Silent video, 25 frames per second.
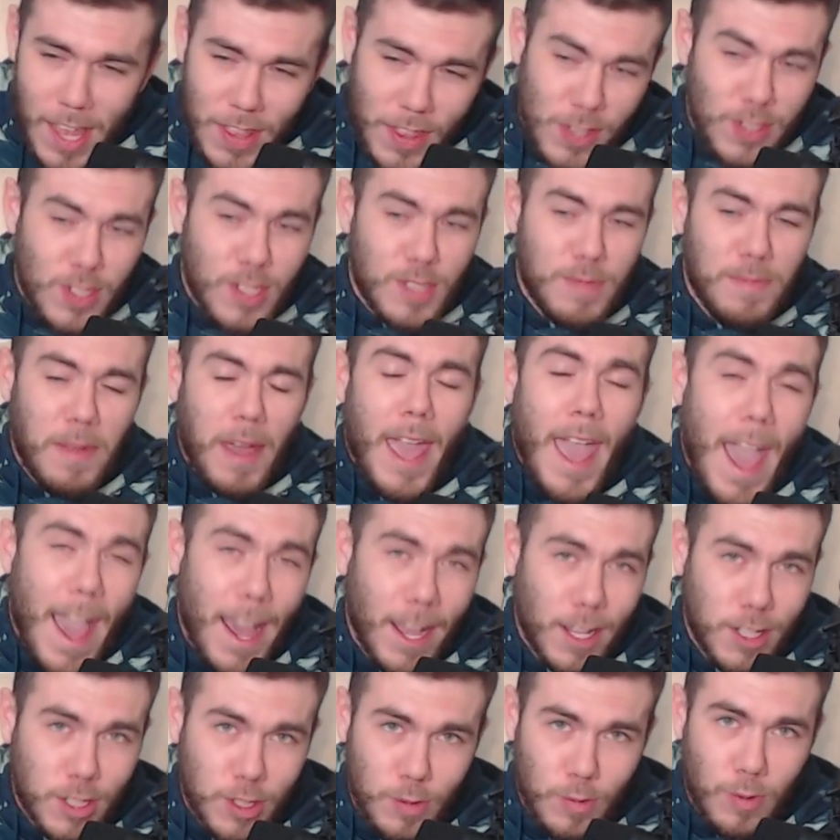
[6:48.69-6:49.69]
This is my
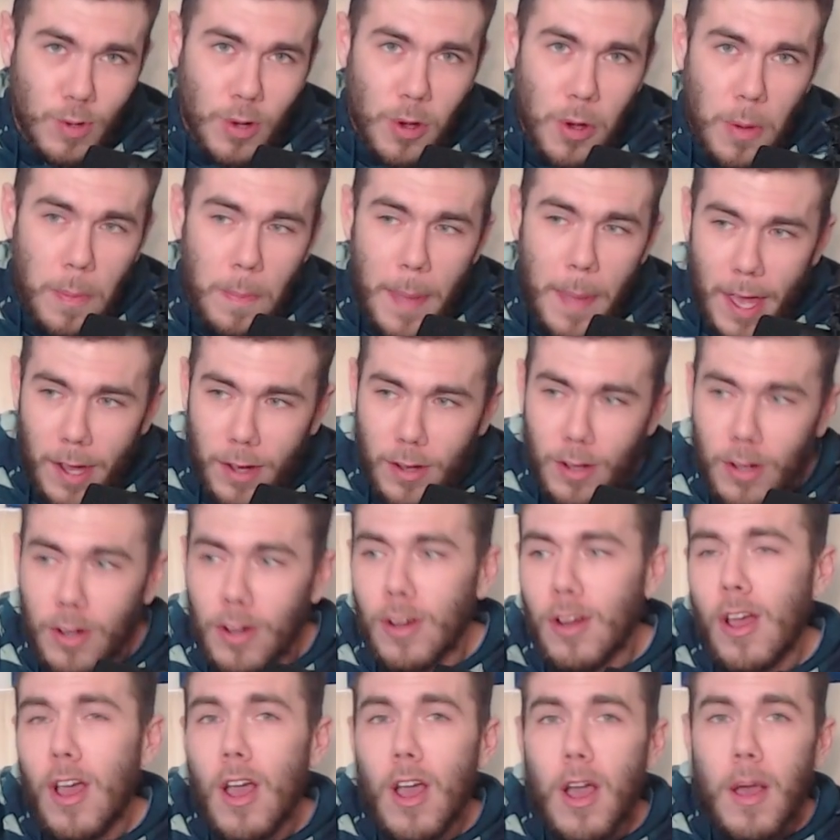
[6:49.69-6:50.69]
actual
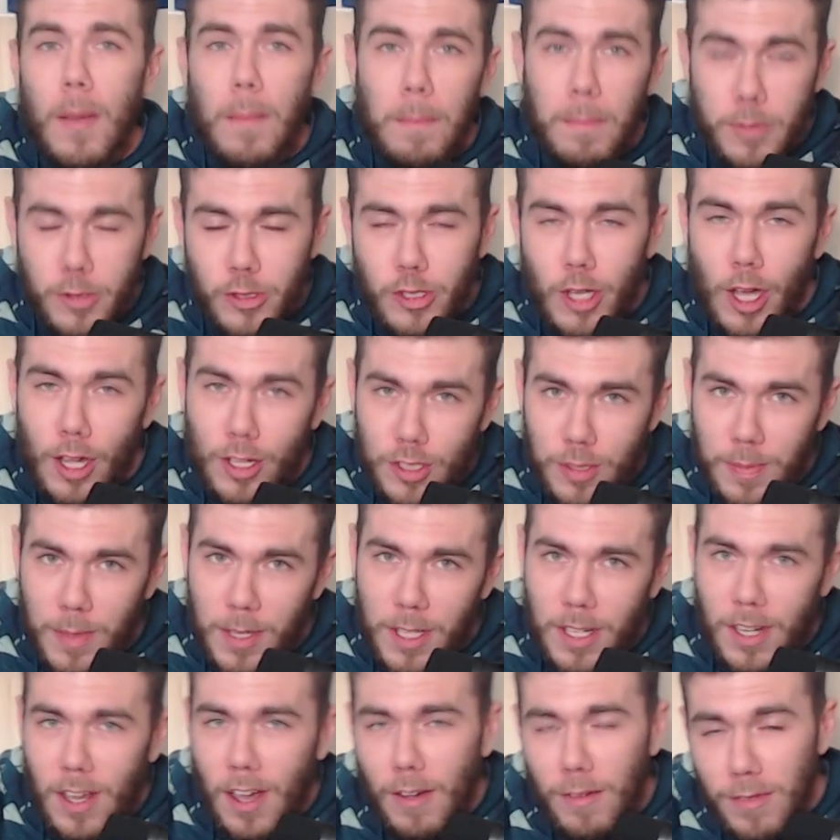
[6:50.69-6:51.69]
better
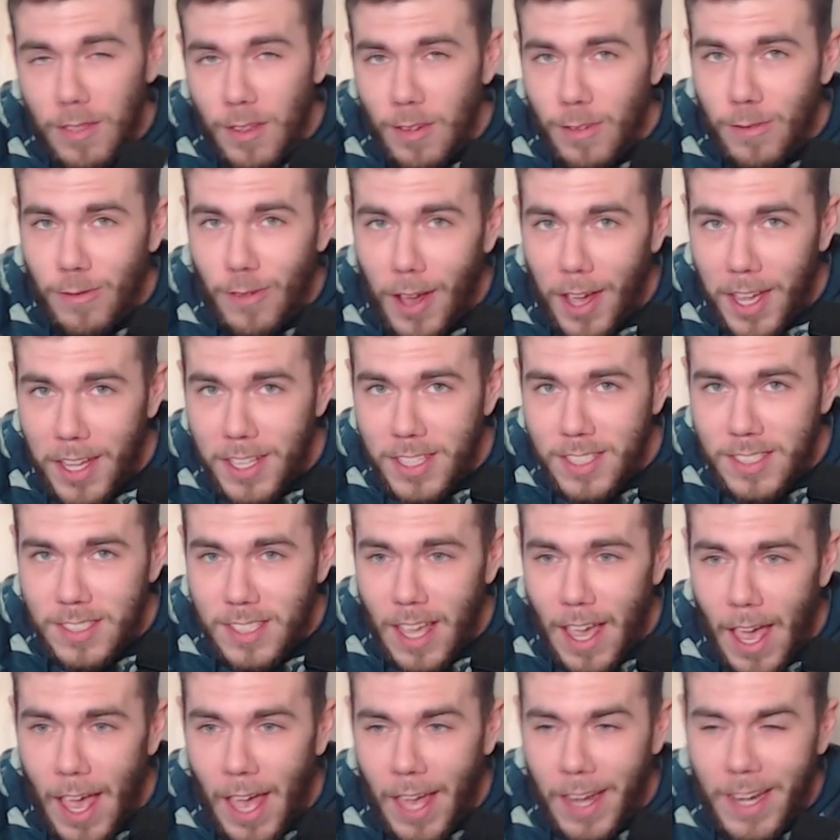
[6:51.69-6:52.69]
judgment of the fights,
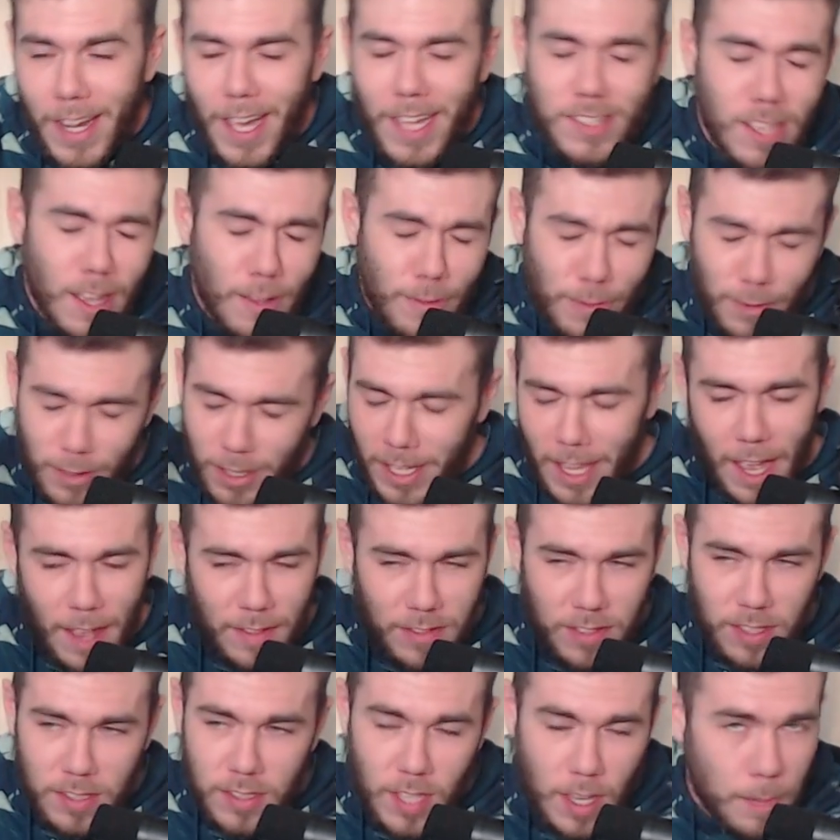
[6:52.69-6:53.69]
and I definitely
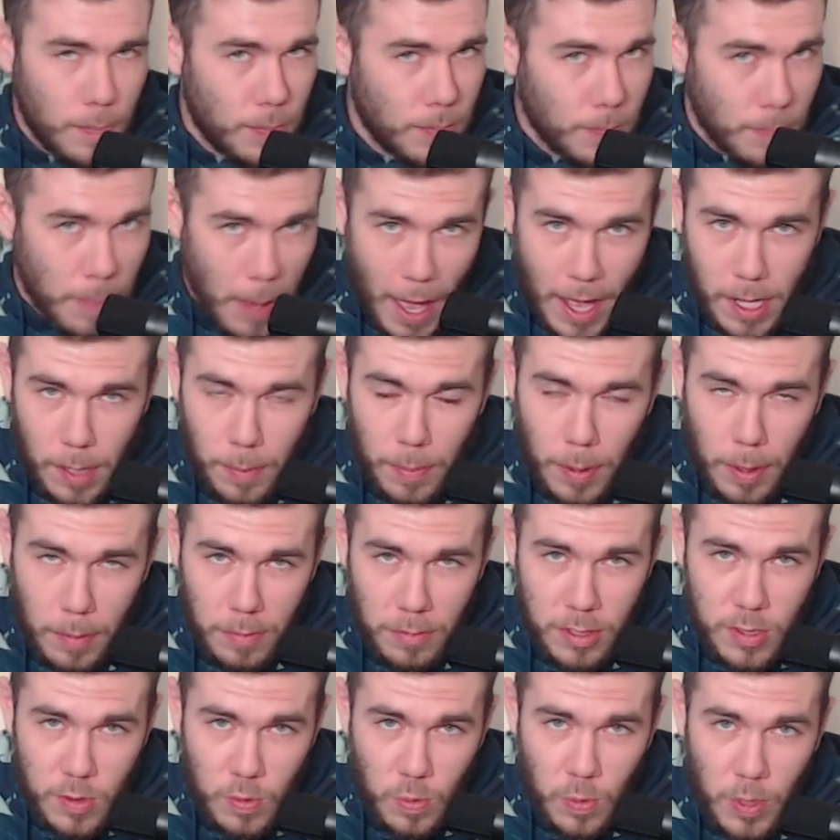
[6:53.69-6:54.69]
have to tip Paddy
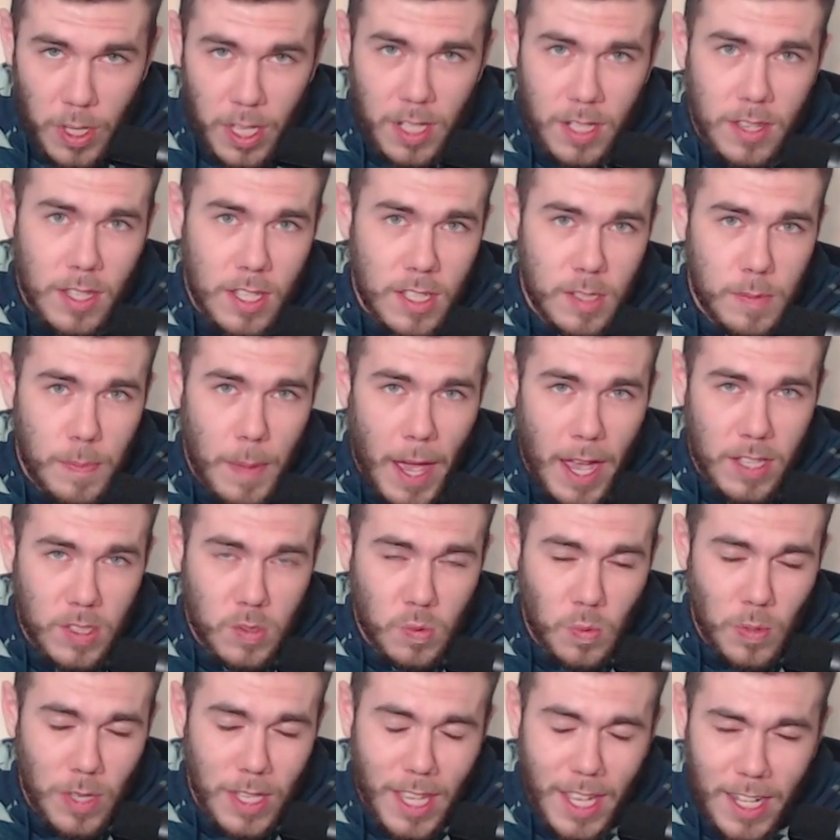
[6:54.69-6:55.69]
Pimblett's win this
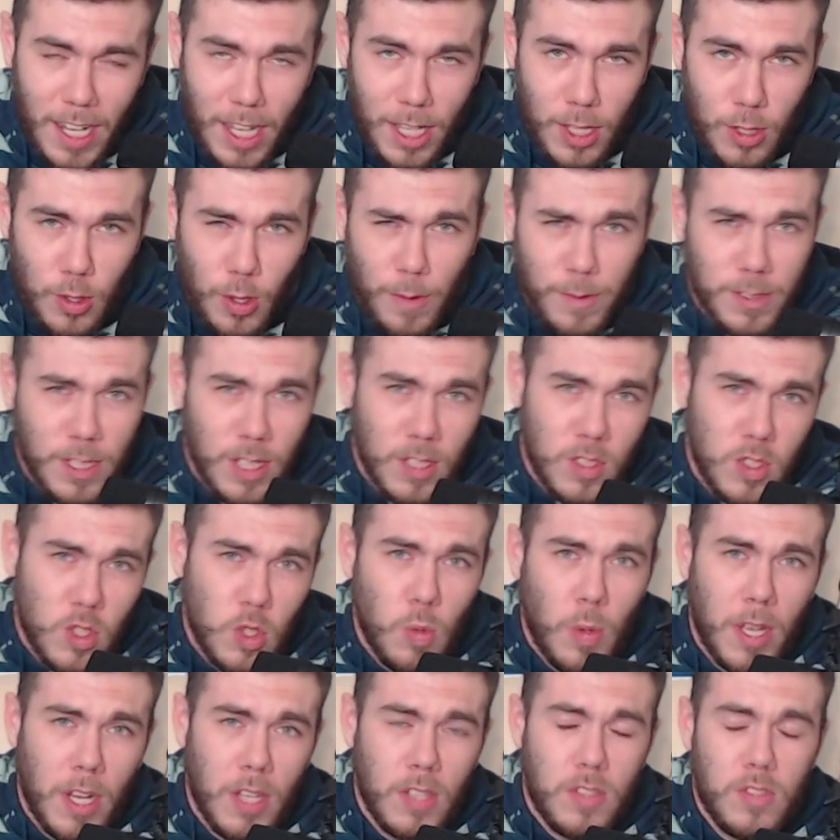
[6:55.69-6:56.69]
past weekend at UFC
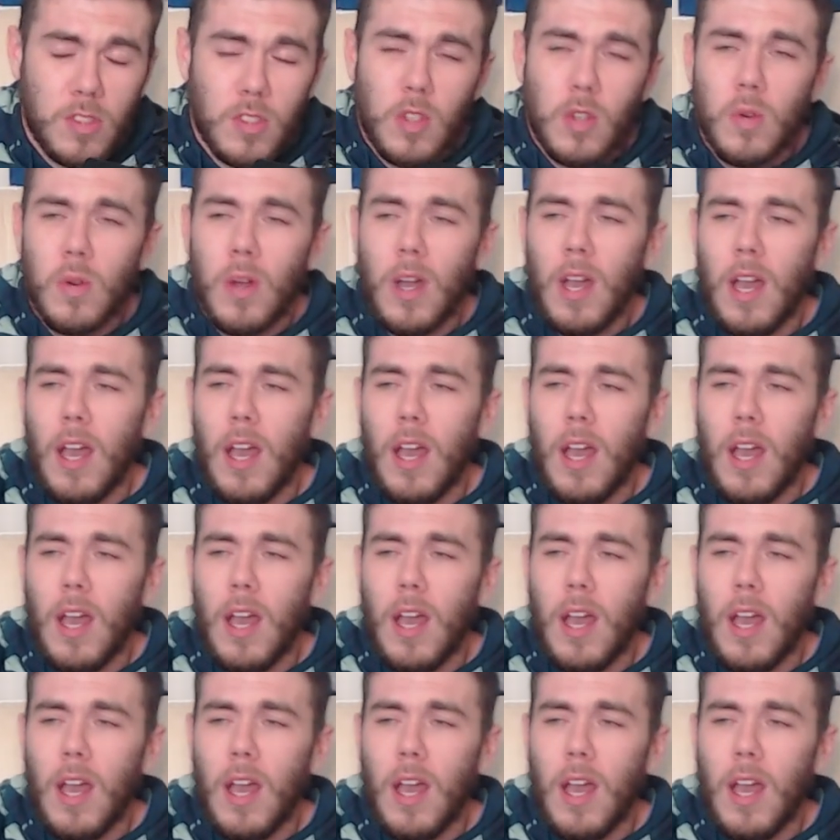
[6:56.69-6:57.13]
282.